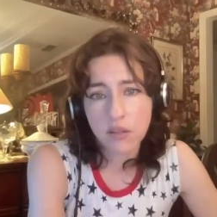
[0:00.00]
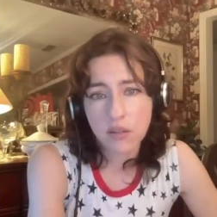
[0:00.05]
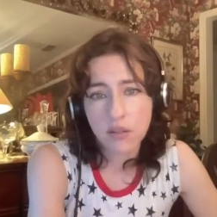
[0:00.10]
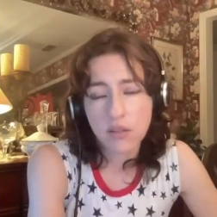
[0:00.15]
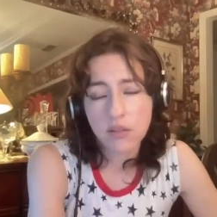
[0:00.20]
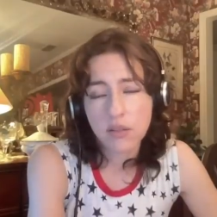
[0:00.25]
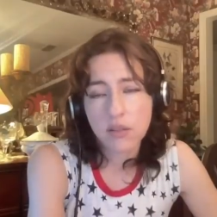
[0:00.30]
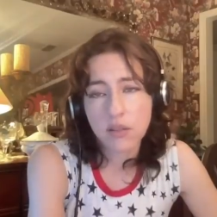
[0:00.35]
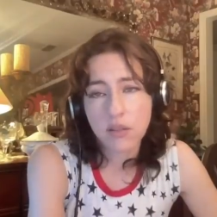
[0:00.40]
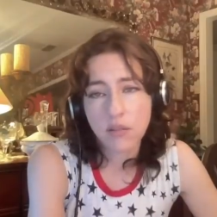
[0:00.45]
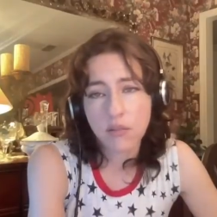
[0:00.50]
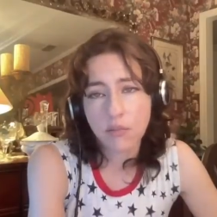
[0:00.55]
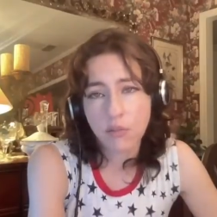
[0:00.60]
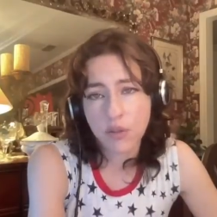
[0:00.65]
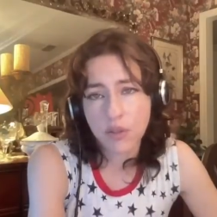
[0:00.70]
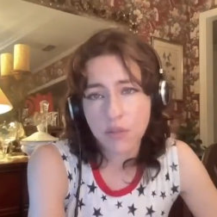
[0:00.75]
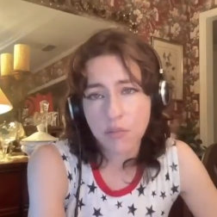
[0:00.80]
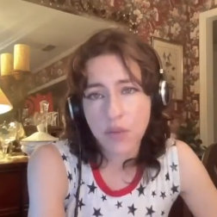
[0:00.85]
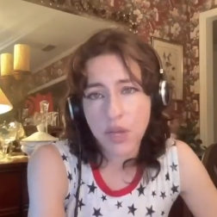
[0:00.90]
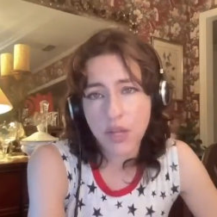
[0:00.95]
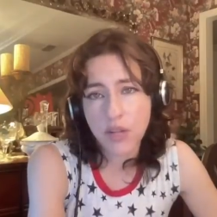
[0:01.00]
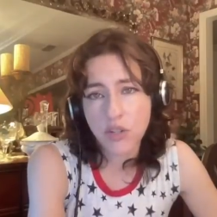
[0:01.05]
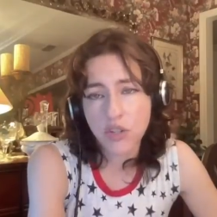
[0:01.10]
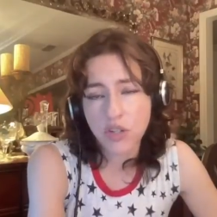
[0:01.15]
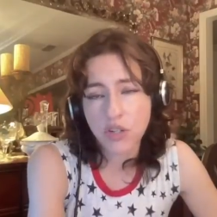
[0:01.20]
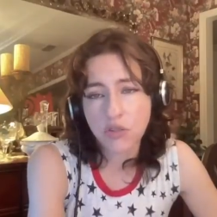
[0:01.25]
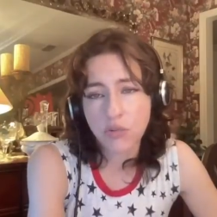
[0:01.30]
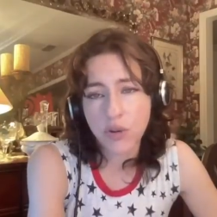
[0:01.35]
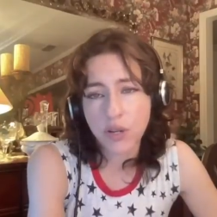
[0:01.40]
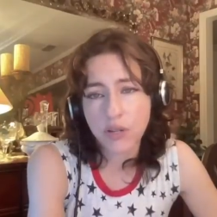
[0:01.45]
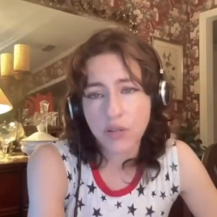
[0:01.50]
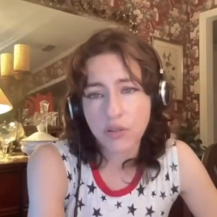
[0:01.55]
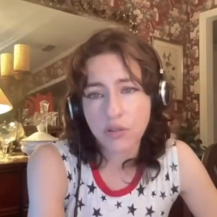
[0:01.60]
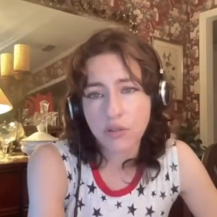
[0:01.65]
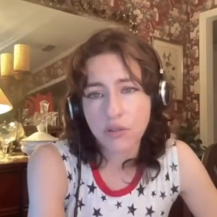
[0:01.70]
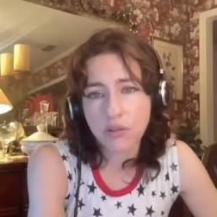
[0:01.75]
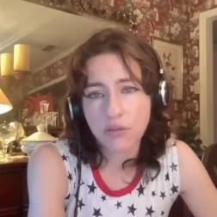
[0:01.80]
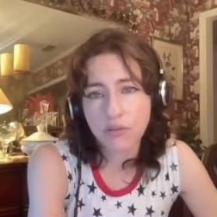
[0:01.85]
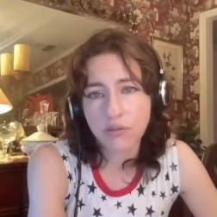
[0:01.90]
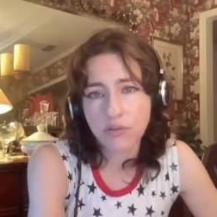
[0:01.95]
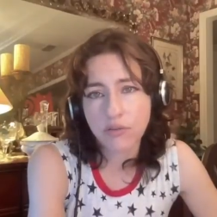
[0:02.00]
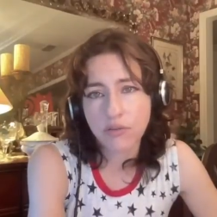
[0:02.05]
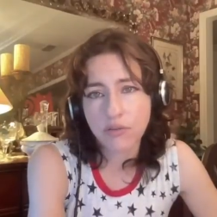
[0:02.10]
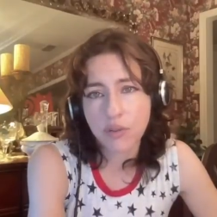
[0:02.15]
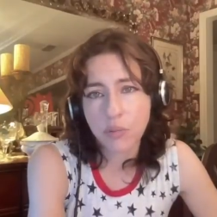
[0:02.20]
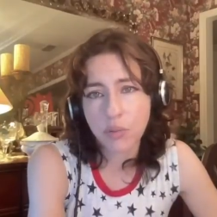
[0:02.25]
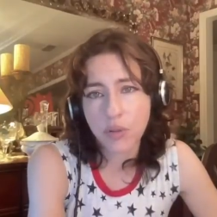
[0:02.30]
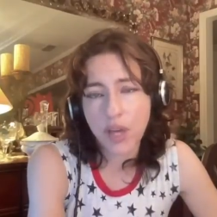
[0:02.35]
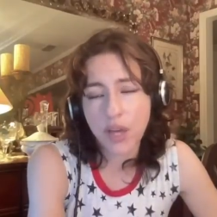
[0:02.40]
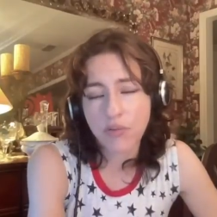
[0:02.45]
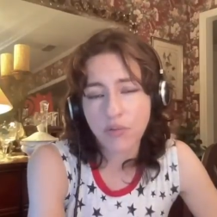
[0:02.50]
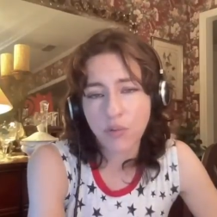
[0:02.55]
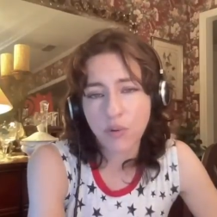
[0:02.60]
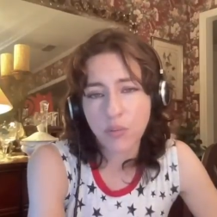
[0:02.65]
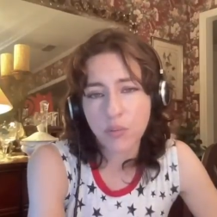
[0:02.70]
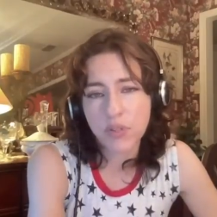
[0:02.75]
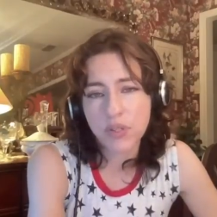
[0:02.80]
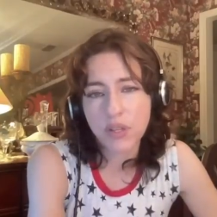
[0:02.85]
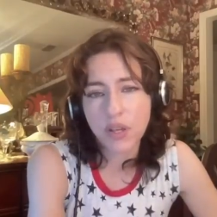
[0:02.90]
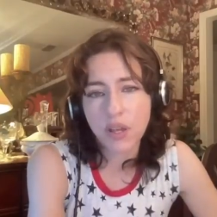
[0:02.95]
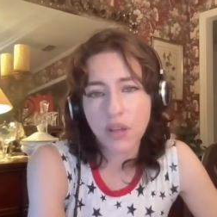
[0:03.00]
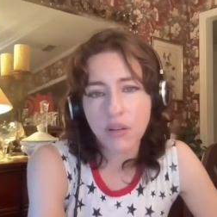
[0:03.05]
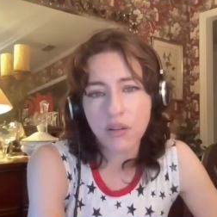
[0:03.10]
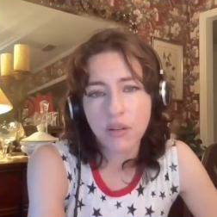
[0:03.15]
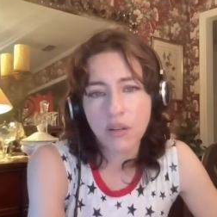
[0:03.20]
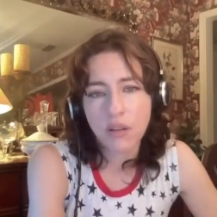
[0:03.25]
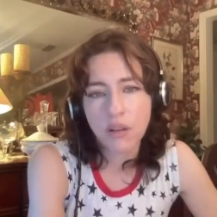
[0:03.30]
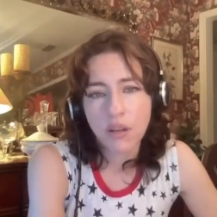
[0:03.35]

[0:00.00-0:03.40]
This is the, what the managing director of the platform said.